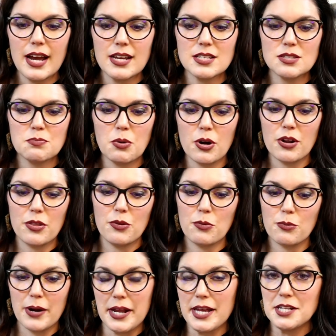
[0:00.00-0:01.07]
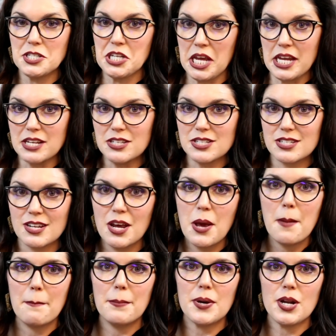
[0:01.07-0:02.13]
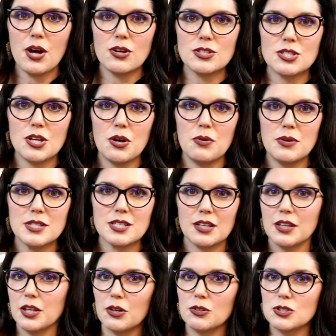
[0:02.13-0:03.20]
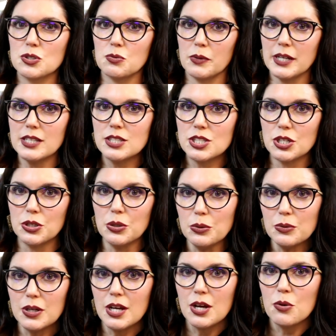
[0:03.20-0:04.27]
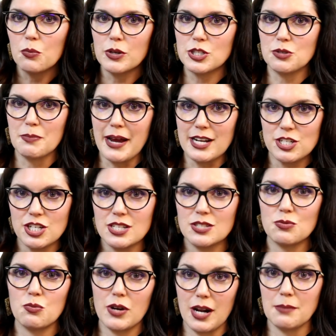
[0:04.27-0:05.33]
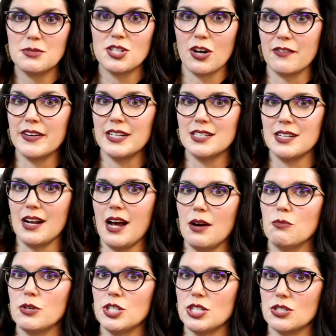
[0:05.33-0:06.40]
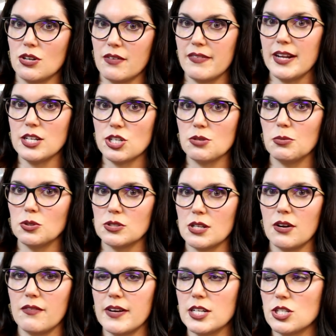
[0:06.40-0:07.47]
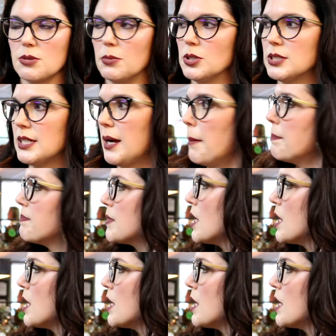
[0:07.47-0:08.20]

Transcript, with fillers: has part of the red taste, but also it's a little little sweet too, which matches what I'm serving tonight, which is our vegetables and our vegetable dip.